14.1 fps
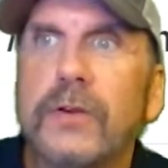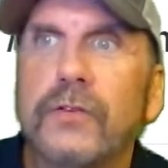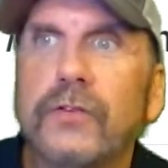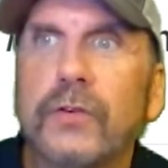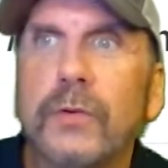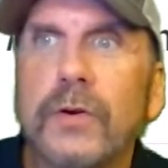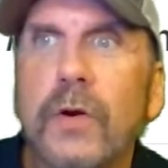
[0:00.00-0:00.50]

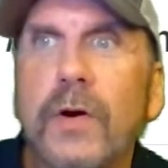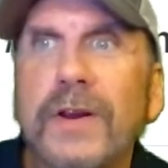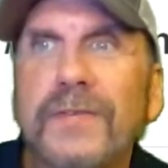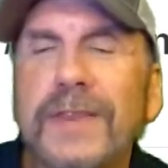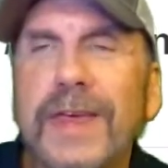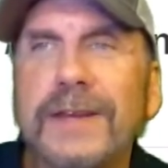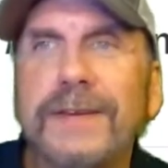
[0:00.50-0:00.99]
So in order
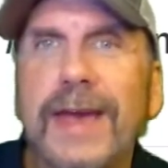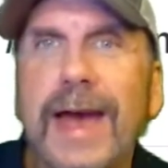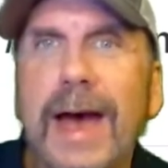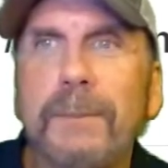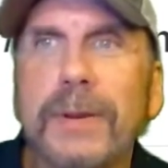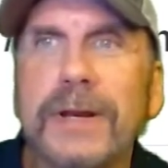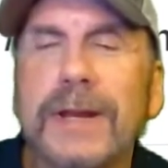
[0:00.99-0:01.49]
for that to
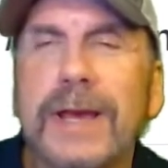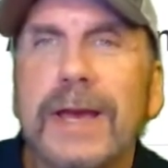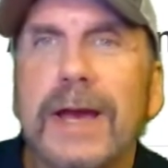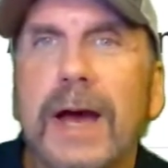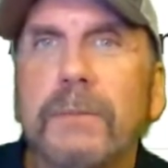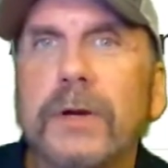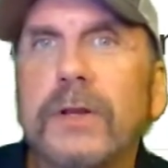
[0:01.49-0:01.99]
happen,
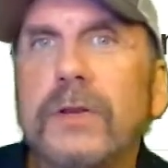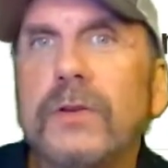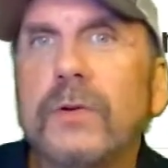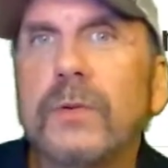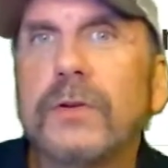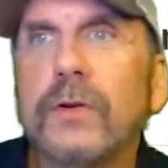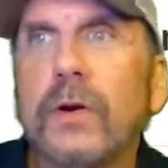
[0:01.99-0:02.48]
I'm going to
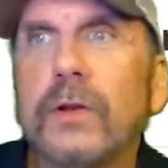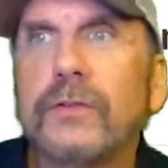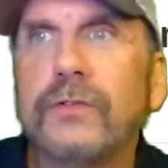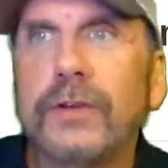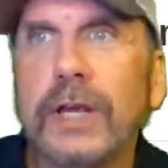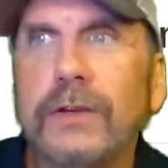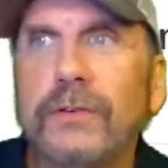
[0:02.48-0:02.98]
do what's called
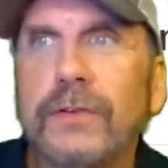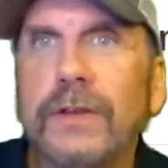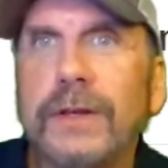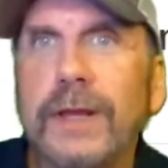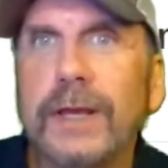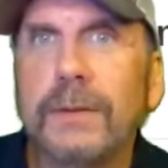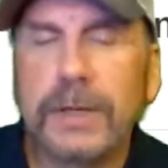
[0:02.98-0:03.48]
change in the
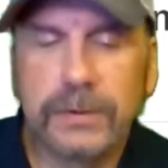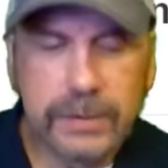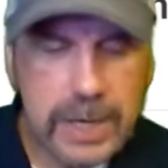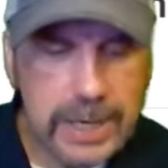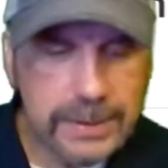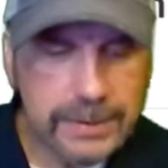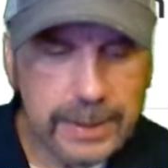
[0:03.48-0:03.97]
database
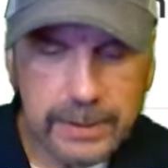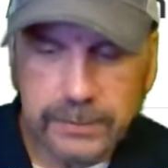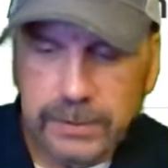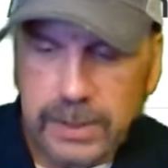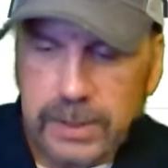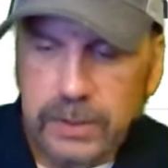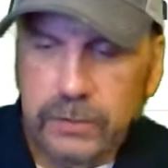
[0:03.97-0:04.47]
context.
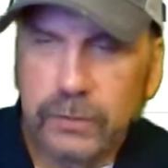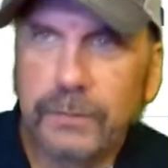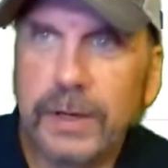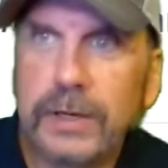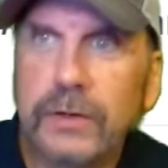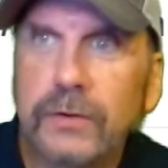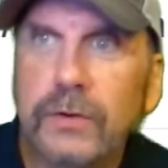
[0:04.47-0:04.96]
So if
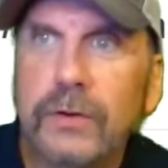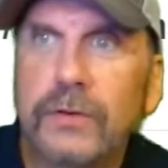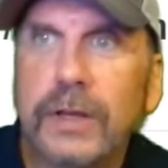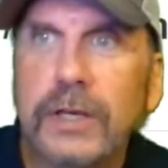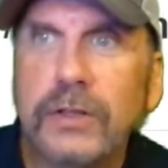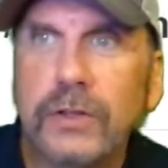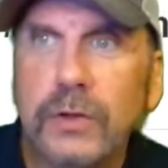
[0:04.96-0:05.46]
I
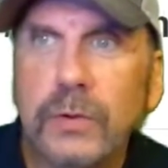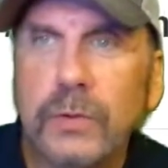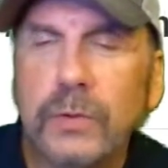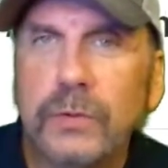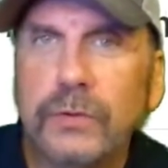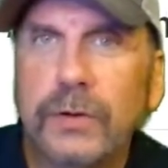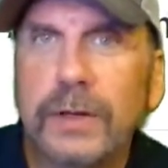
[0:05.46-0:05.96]
say
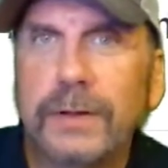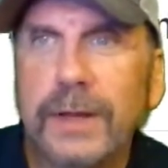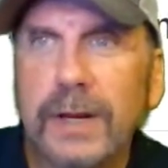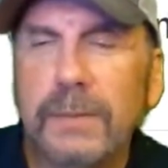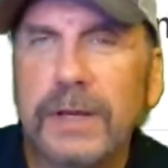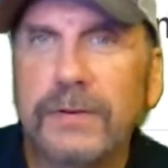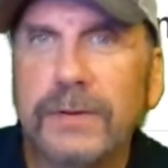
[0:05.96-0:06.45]
use
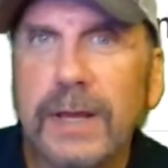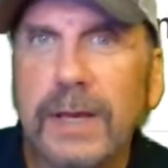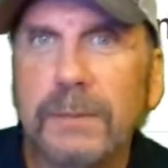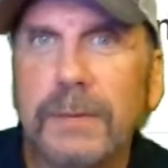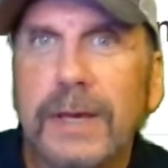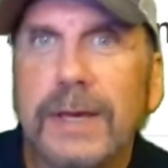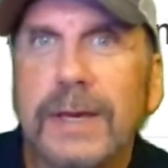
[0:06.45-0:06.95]
database
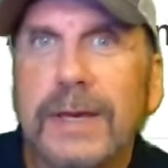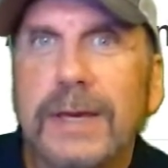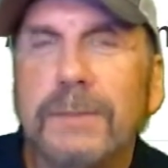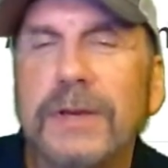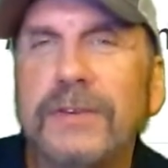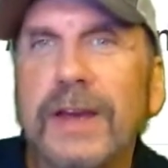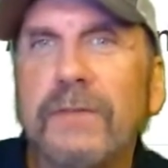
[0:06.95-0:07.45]
name,
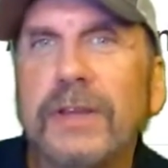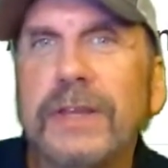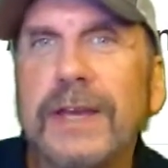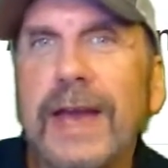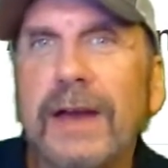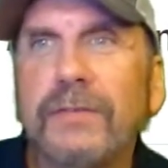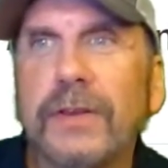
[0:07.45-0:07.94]
it means
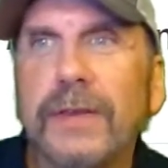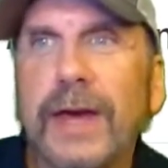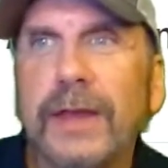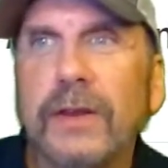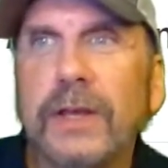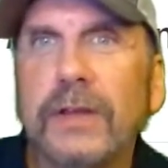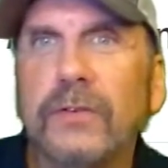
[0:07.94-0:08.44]
everything after
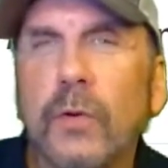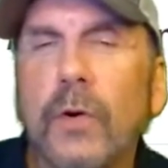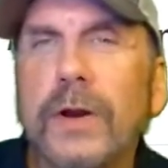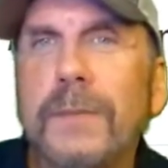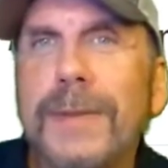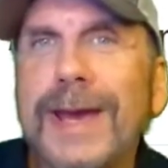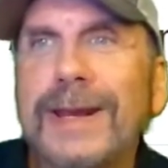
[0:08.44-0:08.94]
that is
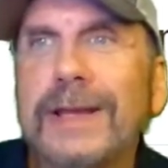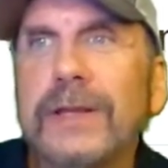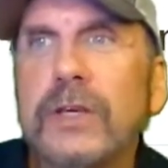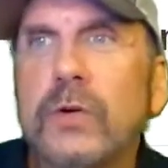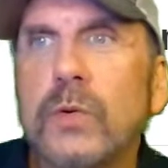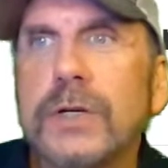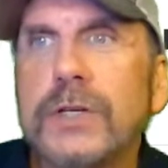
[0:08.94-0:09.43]
automatically
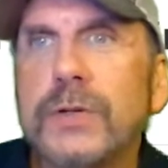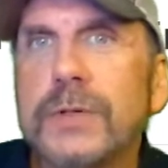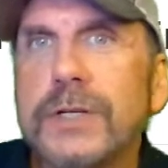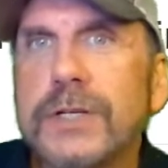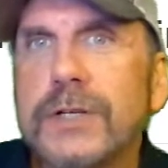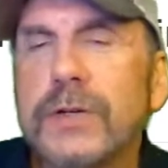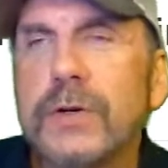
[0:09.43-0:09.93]
going to
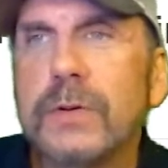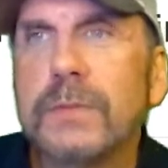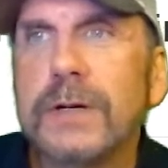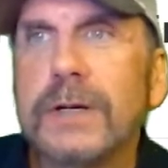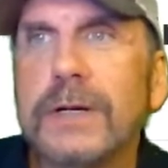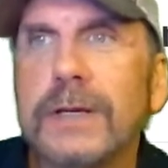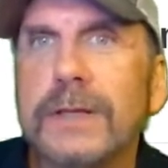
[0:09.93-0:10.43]

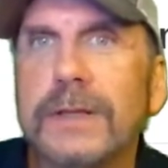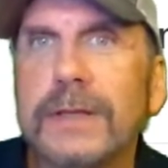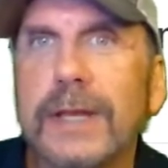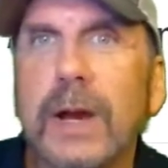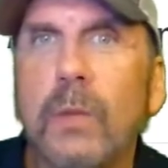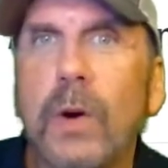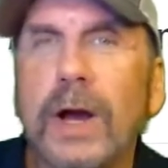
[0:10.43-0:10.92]
assume
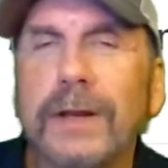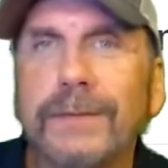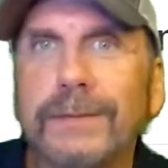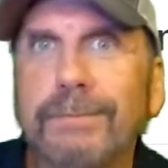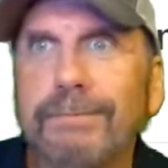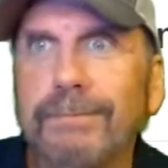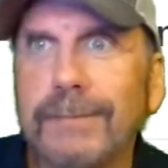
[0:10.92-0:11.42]
that I want
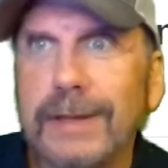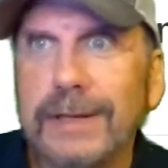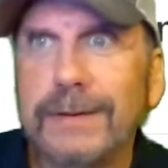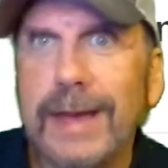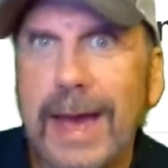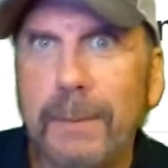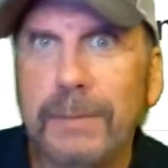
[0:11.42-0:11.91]
it
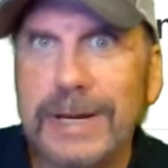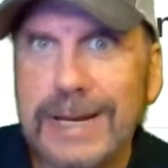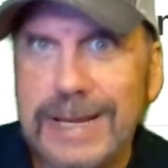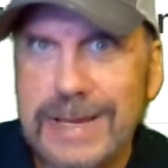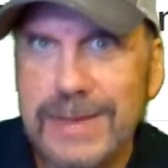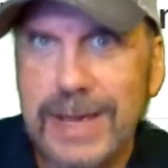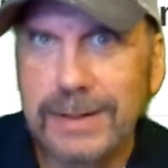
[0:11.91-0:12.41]
to happen
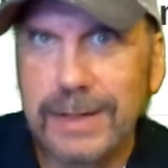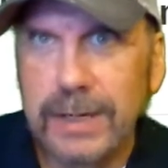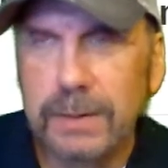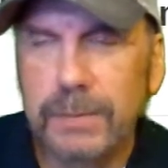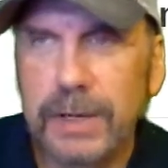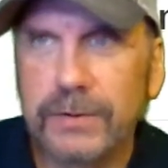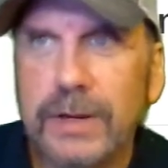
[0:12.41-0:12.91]
in that
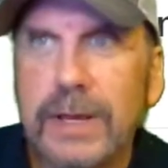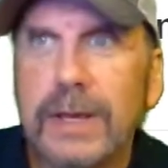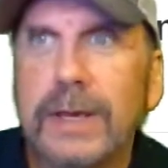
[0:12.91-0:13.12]
database.